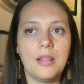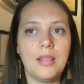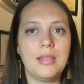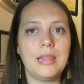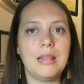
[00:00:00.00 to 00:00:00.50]

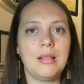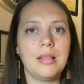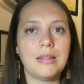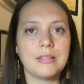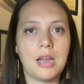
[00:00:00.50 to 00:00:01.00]
the
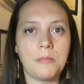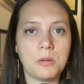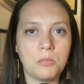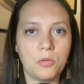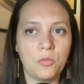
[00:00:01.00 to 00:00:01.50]
less
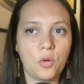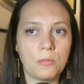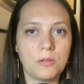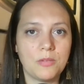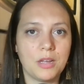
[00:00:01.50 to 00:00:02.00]
optimal
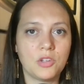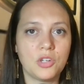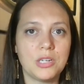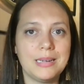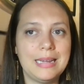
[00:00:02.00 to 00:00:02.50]
forms of
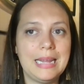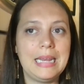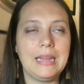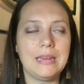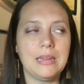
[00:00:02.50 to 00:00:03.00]
estrogen
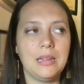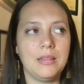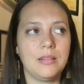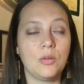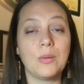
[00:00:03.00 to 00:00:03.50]
in it.
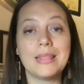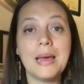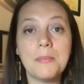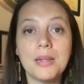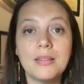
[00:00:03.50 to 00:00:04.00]
And so what
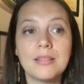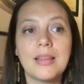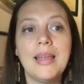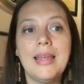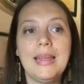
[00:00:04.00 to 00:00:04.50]
that means
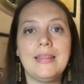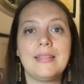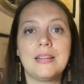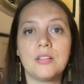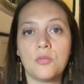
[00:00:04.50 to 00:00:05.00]

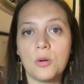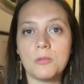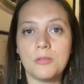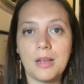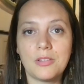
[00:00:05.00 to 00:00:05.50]
is they're the
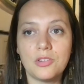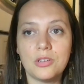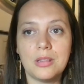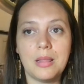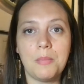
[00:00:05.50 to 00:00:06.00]
forms of
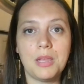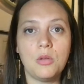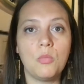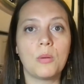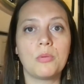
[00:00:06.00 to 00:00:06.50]
estrogen that make
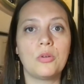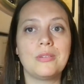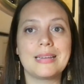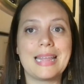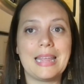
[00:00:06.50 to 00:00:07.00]
you more prone
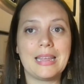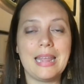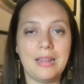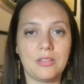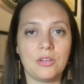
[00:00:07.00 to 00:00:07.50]
to
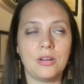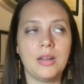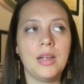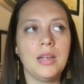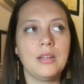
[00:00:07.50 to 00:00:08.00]
cancer.
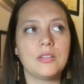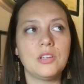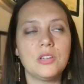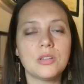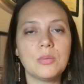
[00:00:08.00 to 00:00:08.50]

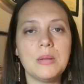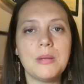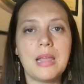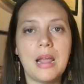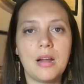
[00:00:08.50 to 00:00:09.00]
So you just want to
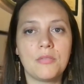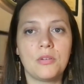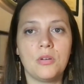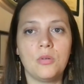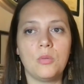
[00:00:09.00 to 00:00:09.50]
be
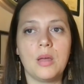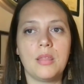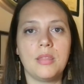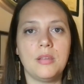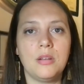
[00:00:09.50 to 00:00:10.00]
careful
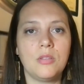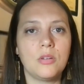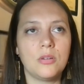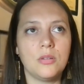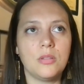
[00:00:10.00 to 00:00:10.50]
with,
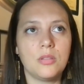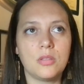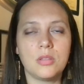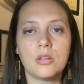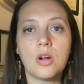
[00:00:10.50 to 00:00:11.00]

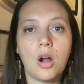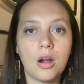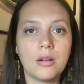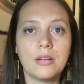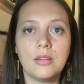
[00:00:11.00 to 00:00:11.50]
there
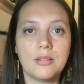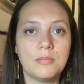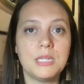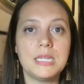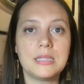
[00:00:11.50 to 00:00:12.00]
are
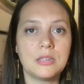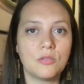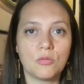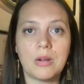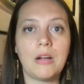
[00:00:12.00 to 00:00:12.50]
some
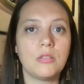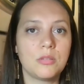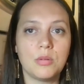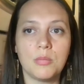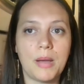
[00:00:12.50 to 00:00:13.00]
decent
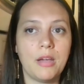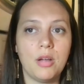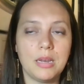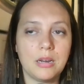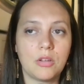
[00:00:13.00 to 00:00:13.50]
routes with
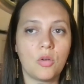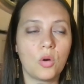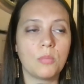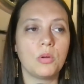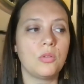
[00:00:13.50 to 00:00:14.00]
bioidentical
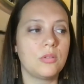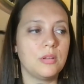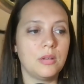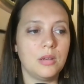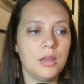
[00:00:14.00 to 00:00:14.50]
hormones
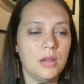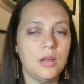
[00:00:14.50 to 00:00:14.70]
and